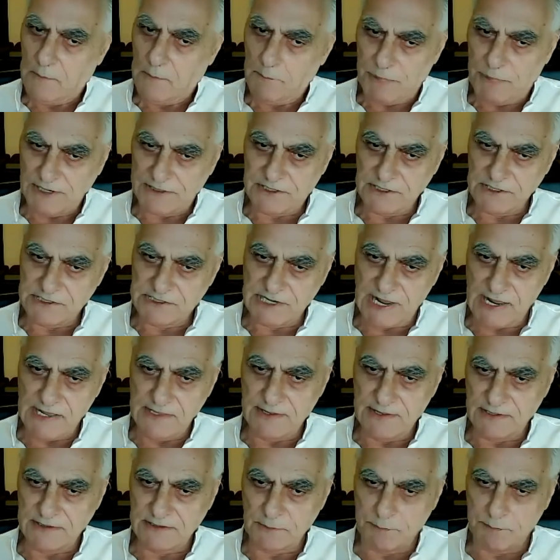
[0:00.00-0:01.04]
but to say
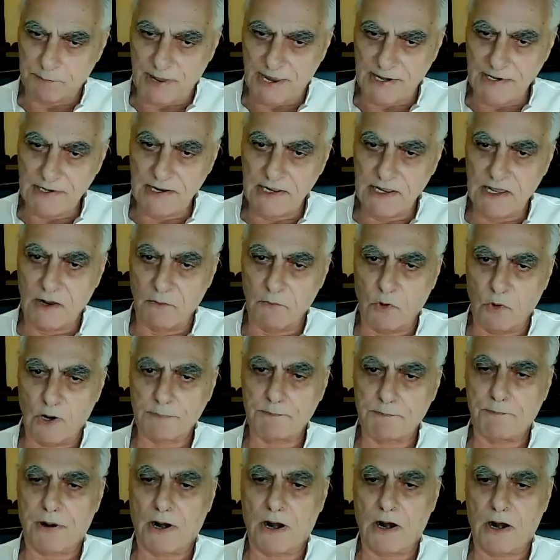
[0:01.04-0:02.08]
that depending on
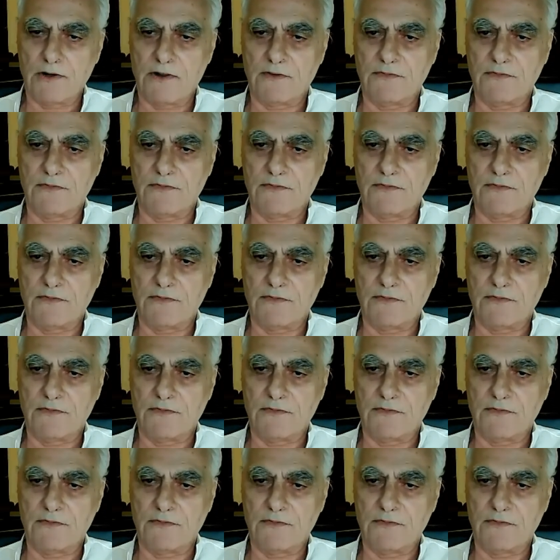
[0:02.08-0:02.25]
what part